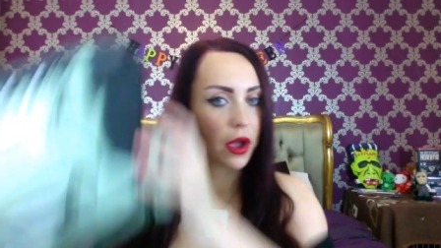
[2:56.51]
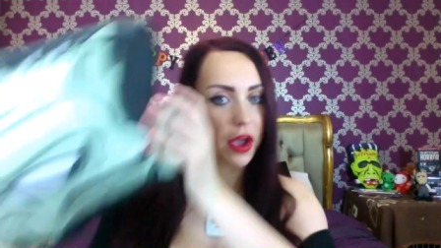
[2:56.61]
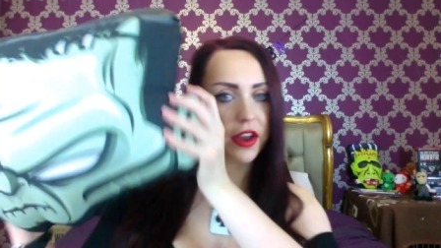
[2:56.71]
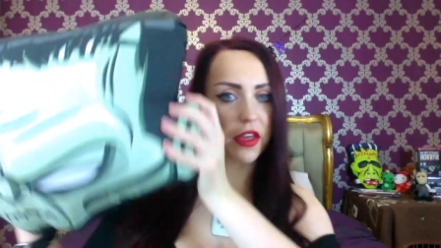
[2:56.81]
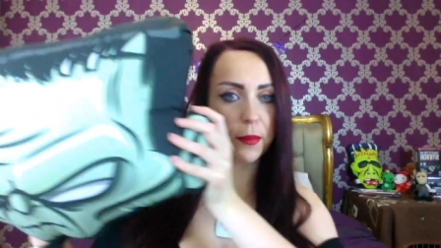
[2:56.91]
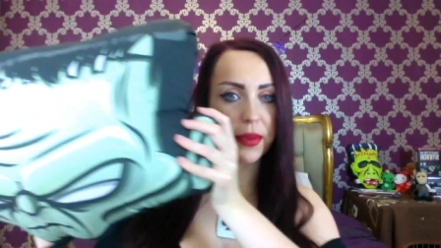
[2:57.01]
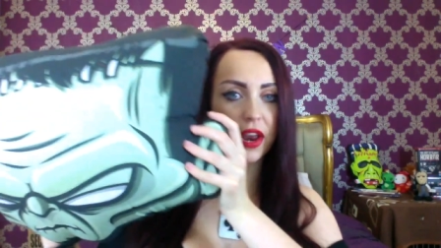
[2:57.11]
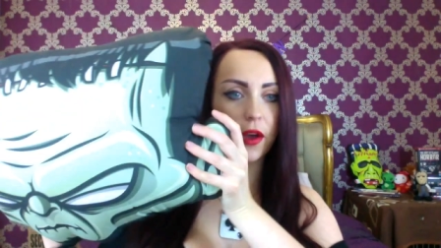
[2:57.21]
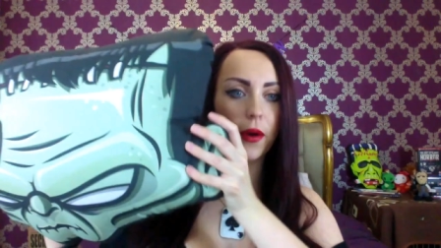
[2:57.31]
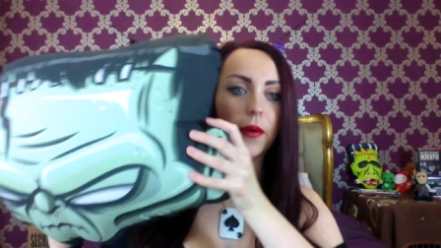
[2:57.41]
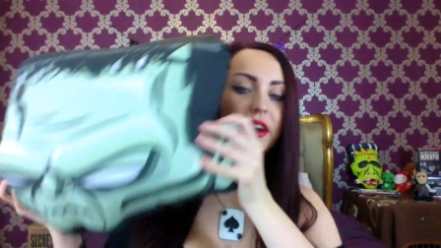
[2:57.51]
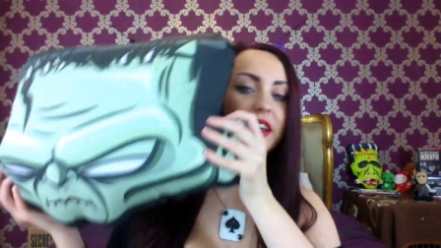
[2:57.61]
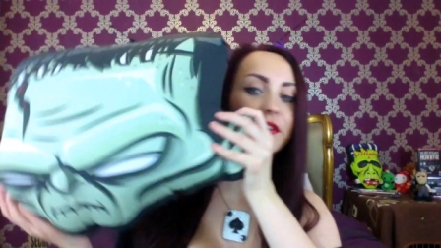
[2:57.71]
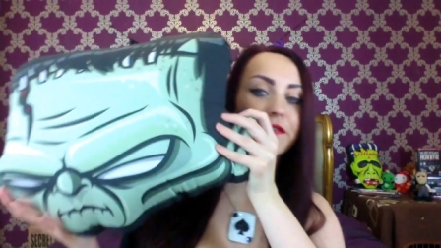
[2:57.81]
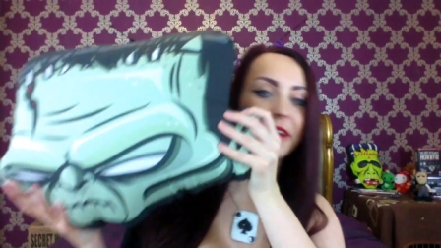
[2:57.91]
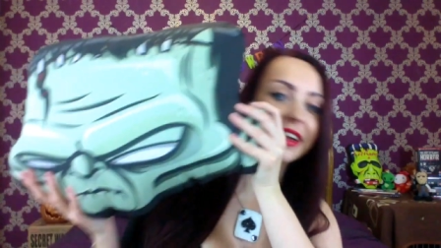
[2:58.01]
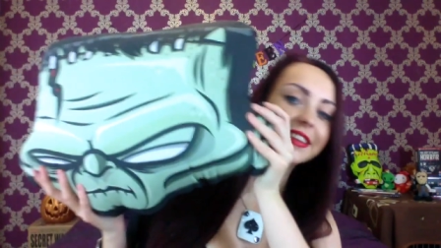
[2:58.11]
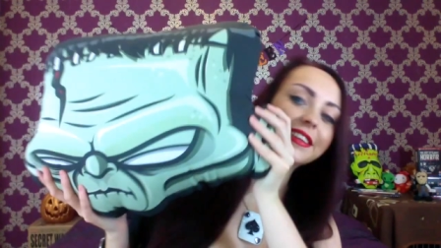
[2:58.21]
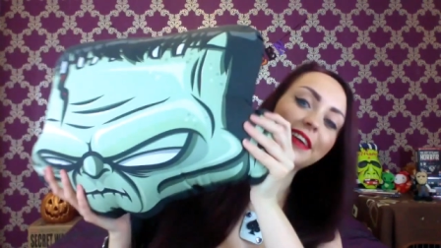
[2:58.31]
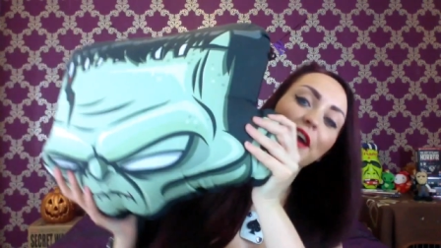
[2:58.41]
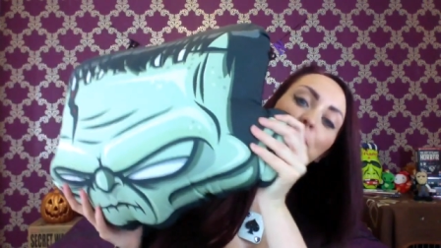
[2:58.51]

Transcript: another pillow, another Frankenstein